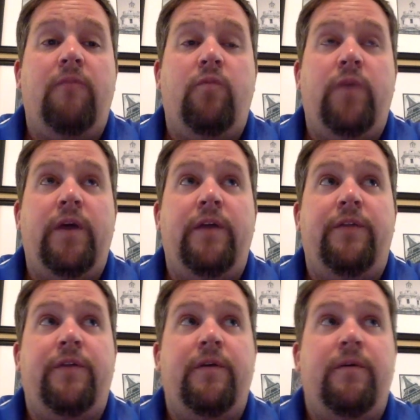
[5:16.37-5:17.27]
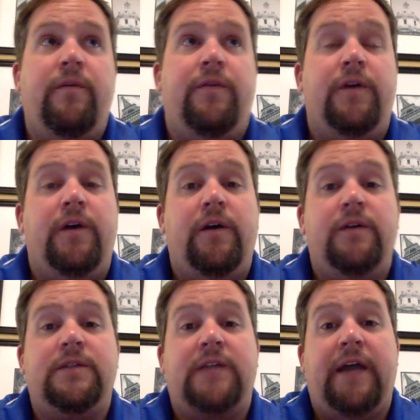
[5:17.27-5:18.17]
with the
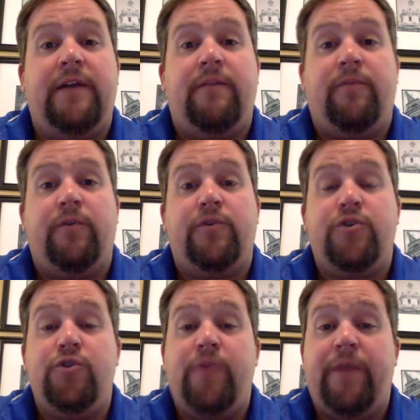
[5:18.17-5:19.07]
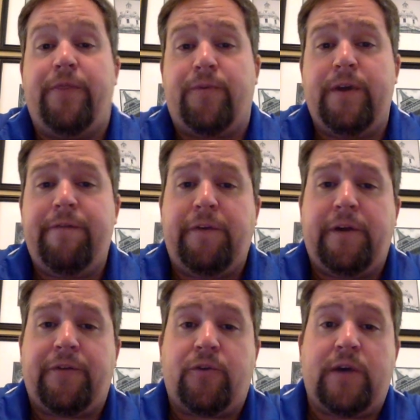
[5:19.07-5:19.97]
slide number 2 and 3, filling
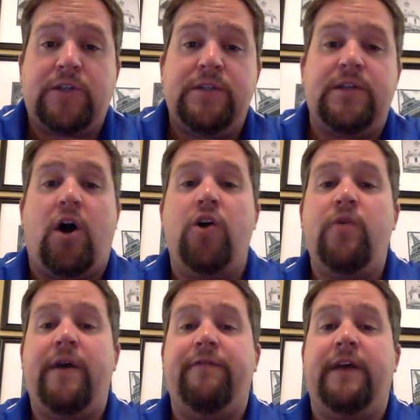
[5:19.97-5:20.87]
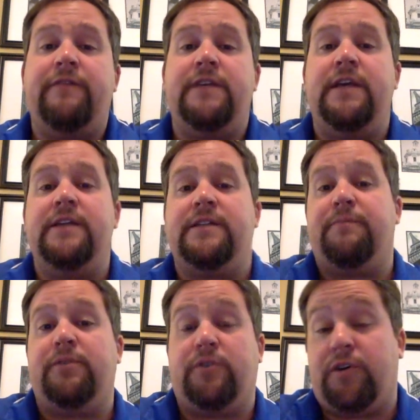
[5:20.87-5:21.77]
out the questions, and all you have left is the
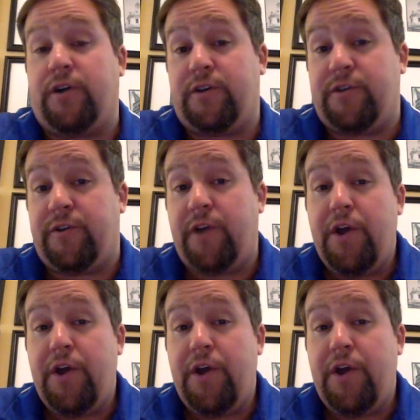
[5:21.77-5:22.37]
political cartoon.